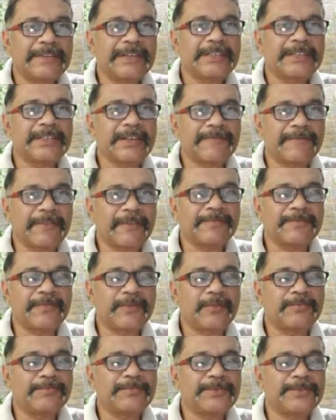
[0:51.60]
are
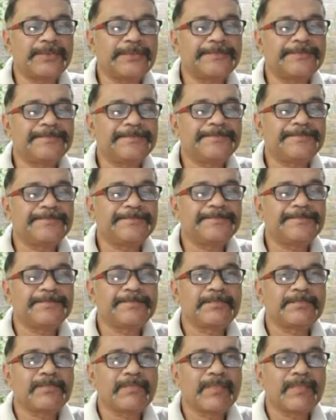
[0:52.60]
performed
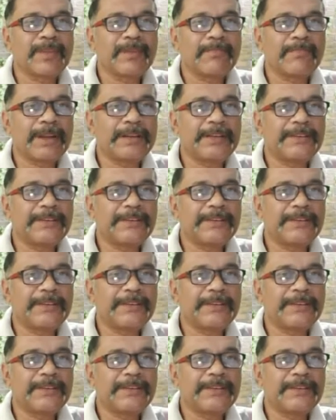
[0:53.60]
by